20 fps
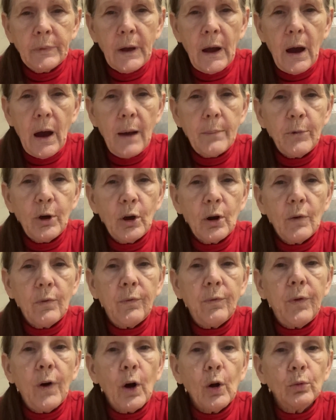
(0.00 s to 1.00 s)
I'm going to
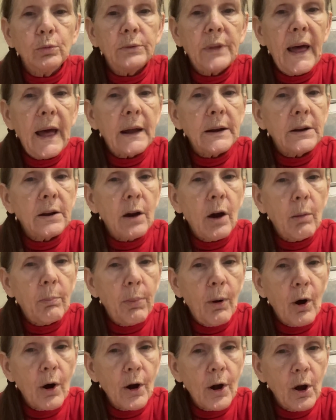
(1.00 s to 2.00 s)
fold that top
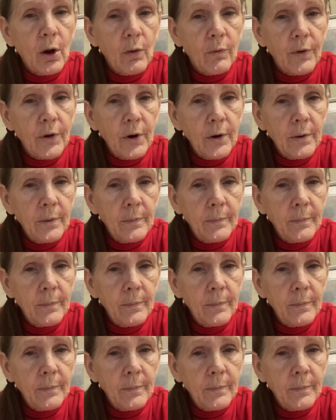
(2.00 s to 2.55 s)
part over.